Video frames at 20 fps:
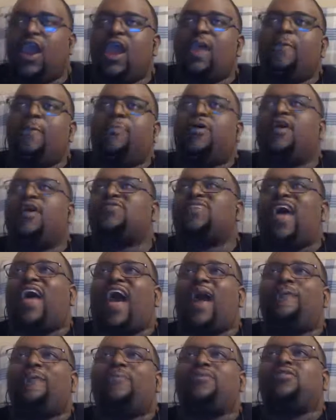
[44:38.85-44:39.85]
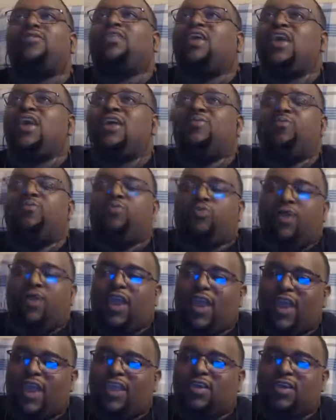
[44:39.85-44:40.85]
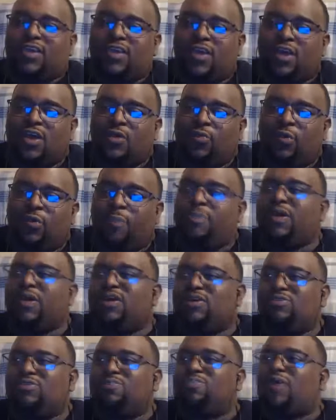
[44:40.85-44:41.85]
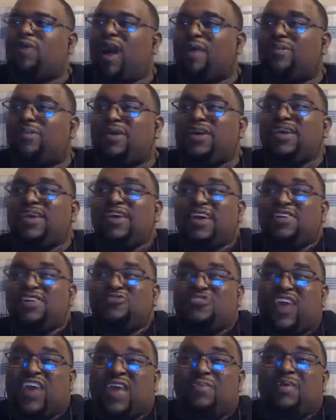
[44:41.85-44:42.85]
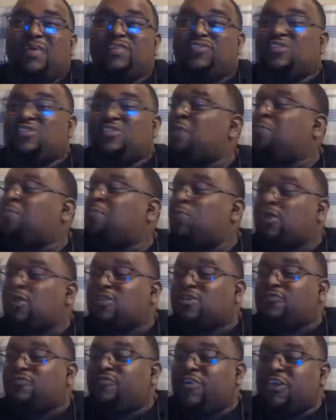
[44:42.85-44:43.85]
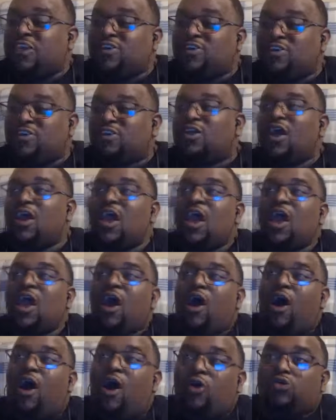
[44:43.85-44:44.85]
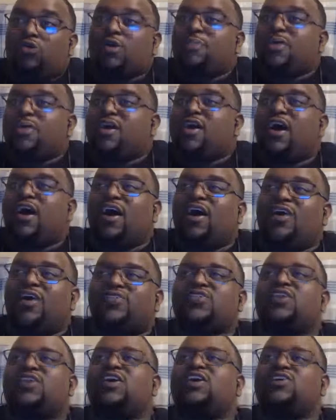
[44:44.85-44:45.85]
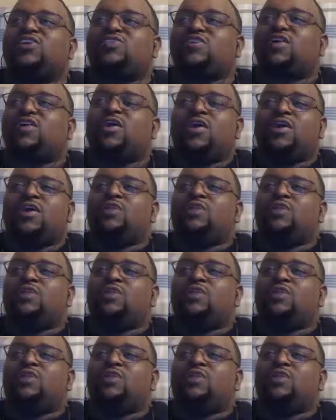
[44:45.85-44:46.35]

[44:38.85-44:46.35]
And plus, I believe Bran will be probably Jaime's #1 defender, only because the